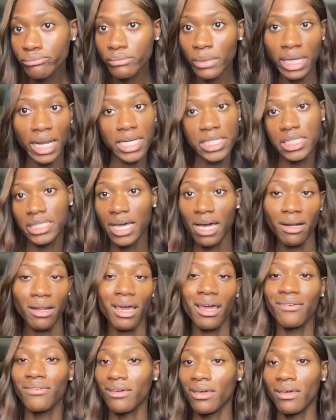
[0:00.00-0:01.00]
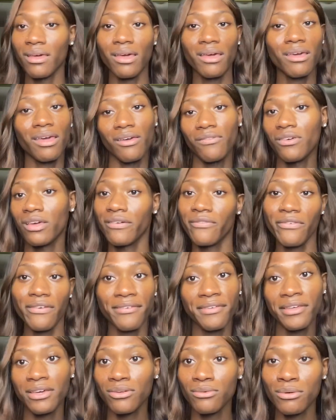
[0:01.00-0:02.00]
And that's just that. And, and, and if, if,
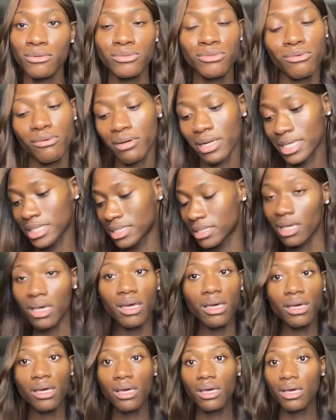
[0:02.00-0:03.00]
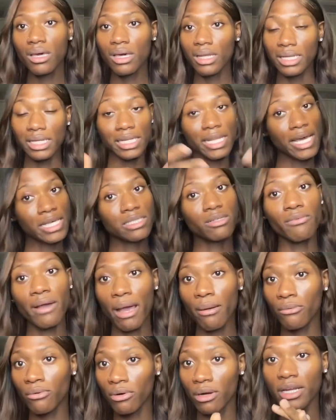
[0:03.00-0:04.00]
if you don't want to, bro, that's it. And that's a
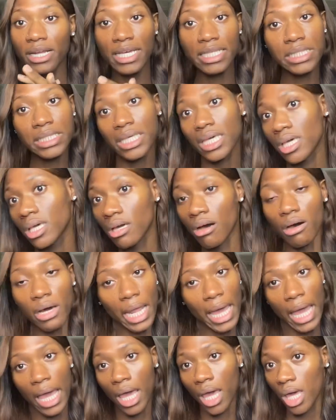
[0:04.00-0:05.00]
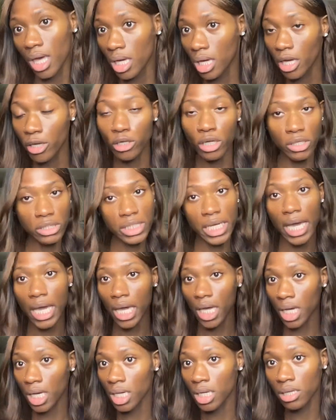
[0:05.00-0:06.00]
rap, girl. That's T on that. No
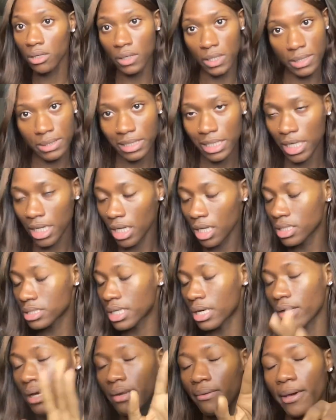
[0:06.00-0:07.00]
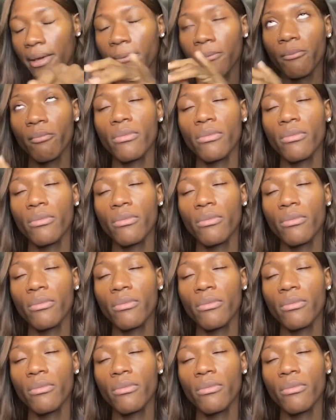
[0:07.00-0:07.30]
shade. You know what I'm saying? So anyway.